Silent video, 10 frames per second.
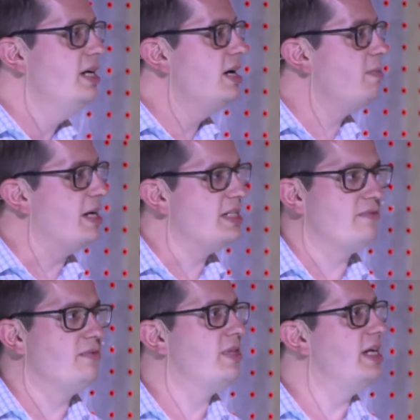about
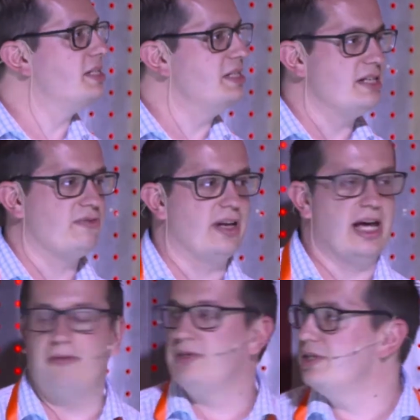different things in different
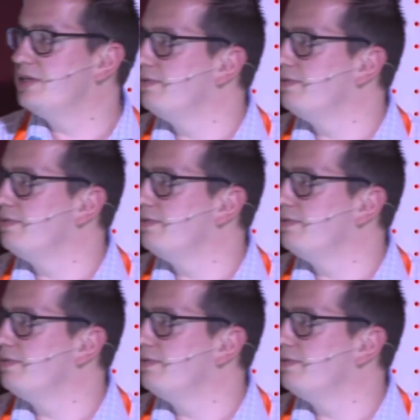languages.